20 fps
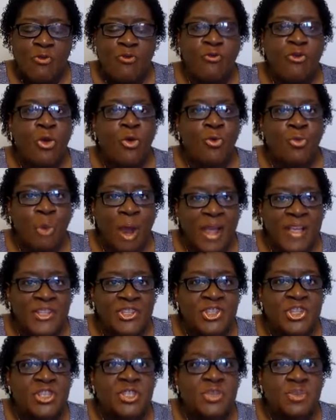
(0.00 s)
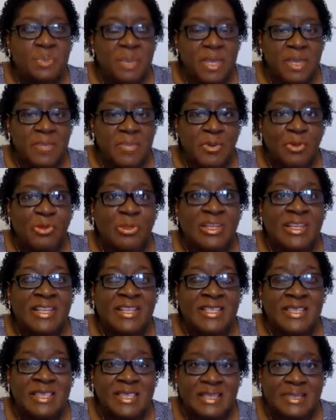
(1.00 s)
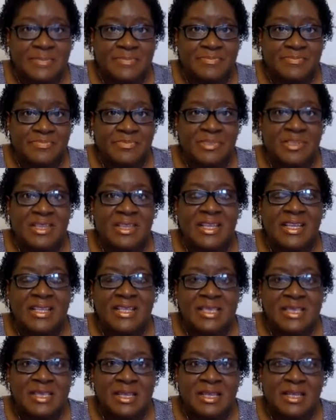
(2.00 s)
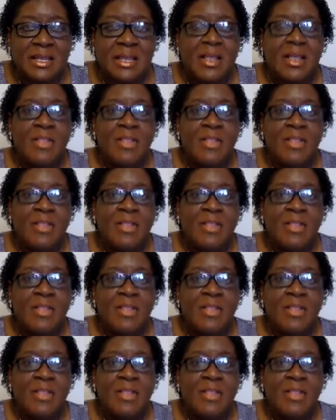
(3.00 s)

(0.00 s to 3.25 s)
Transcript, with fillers: for righteous people. Listen, listen.